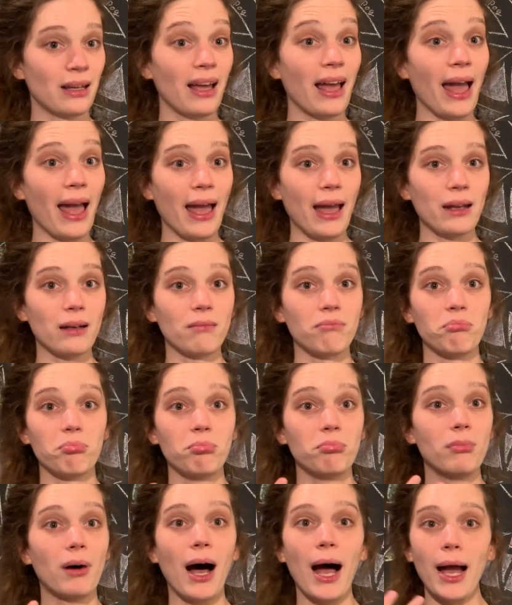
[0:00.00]
And
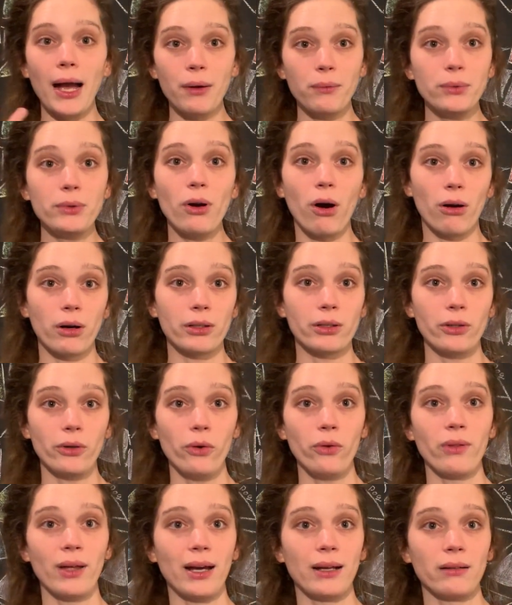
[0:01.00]
I would
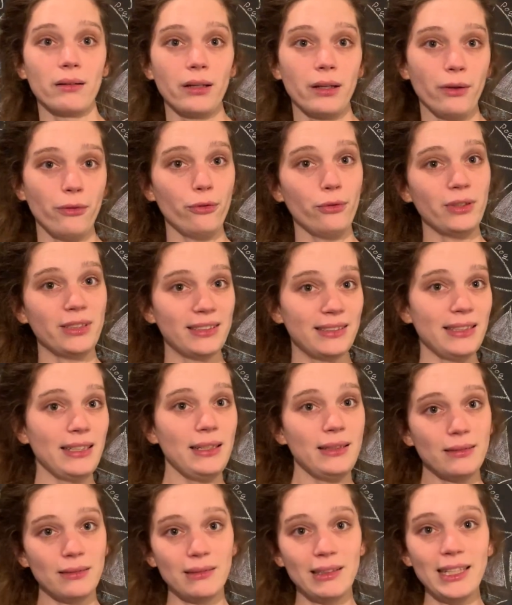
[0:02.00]
argue that if we
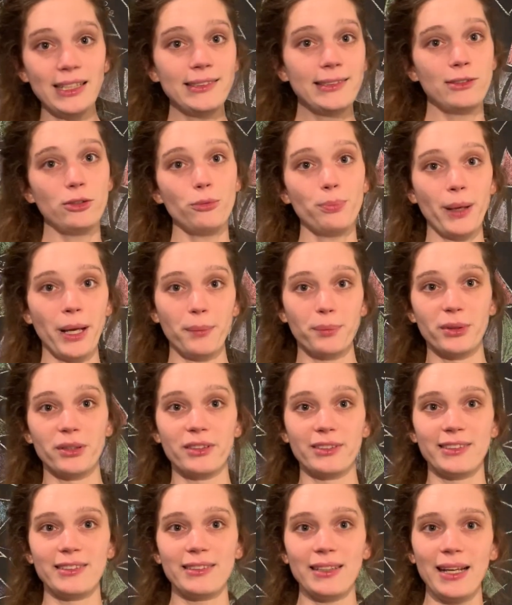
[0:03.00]
see these 2
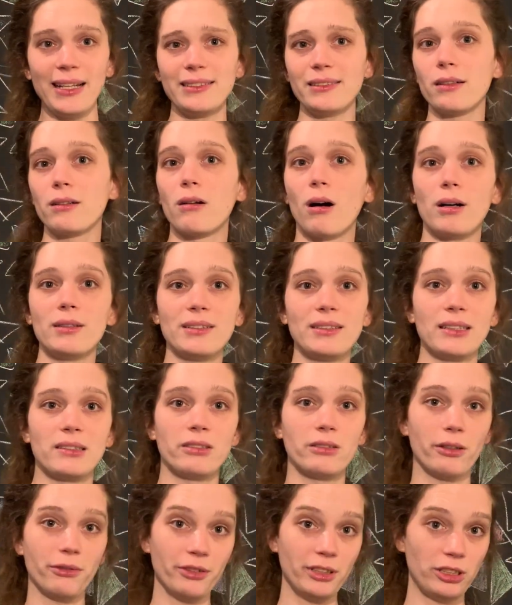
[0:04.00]
papers in the
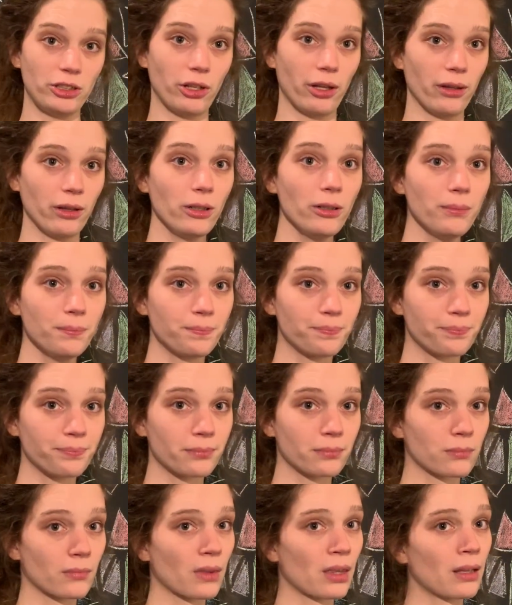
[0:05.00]
context of each other,
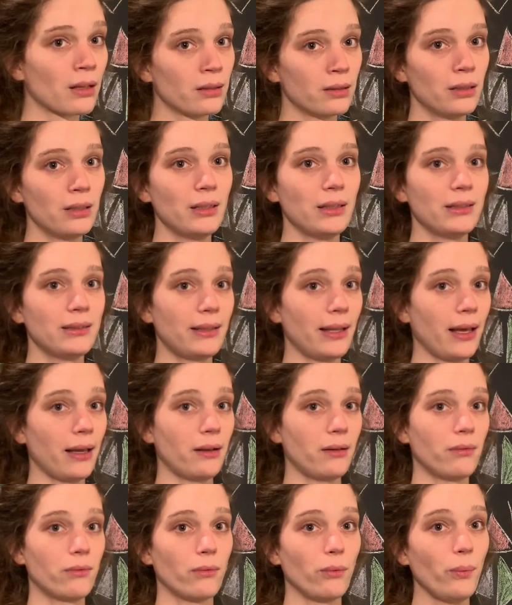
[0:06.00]

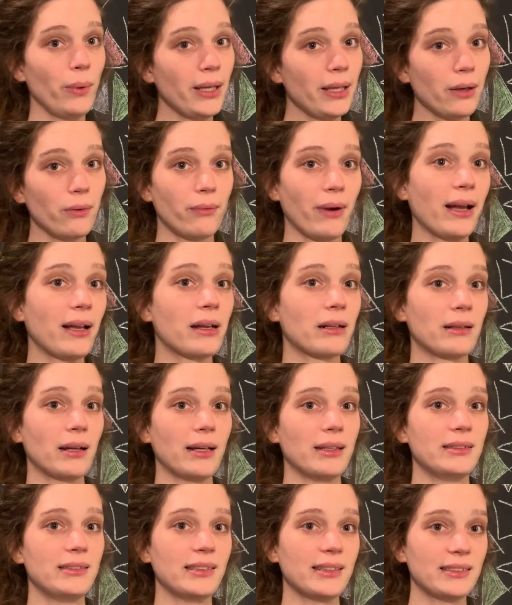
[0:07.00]
then we can
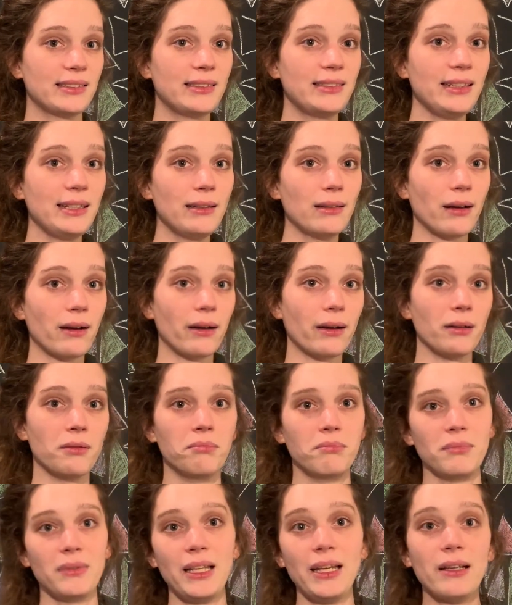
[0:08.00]
recognize that Stiegler,
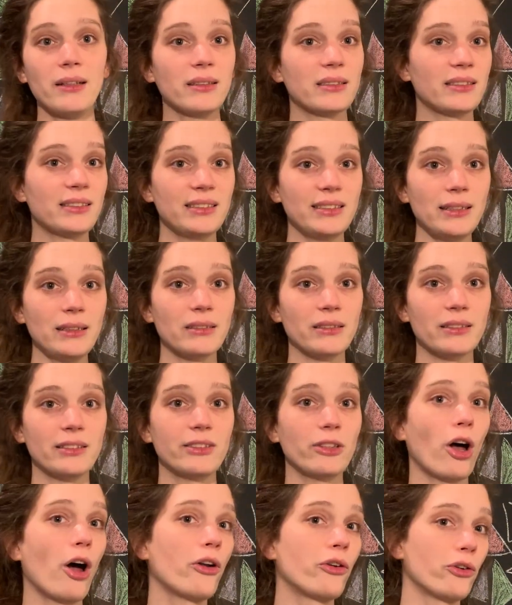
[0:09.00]
he
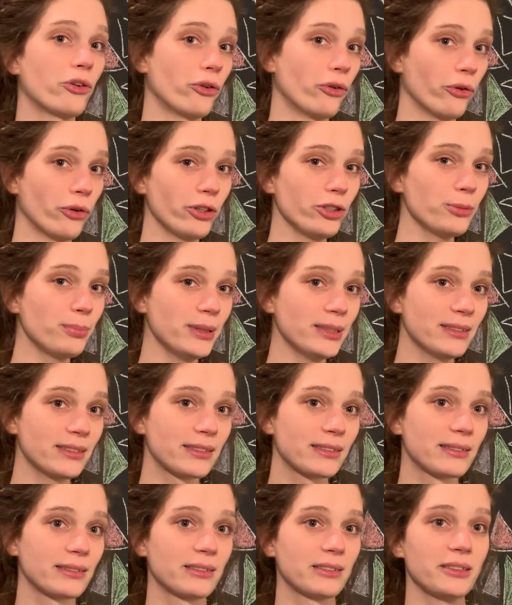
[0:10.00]
considers
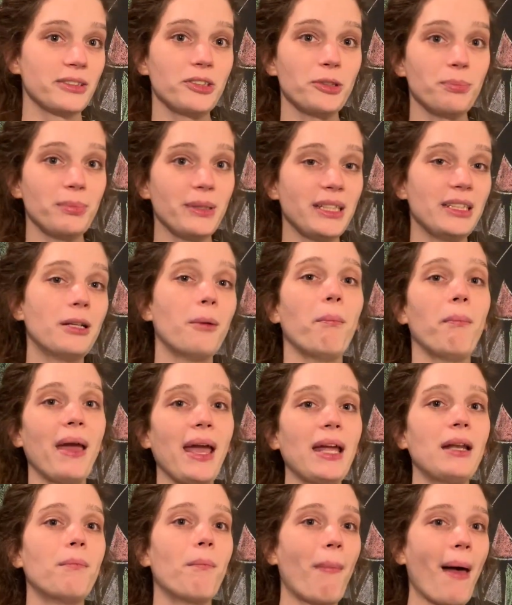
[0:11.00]
undernourishment to be the
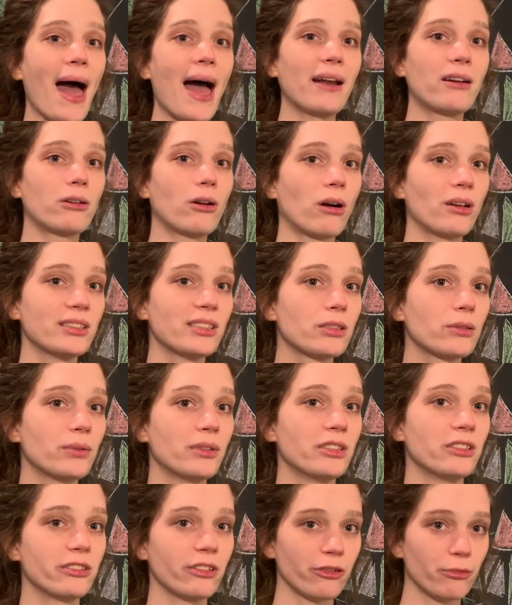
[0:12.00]
main bad
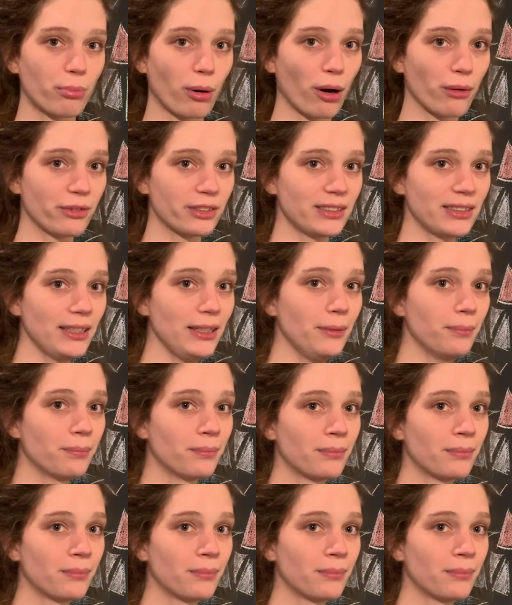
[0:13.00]
consequence of poverty.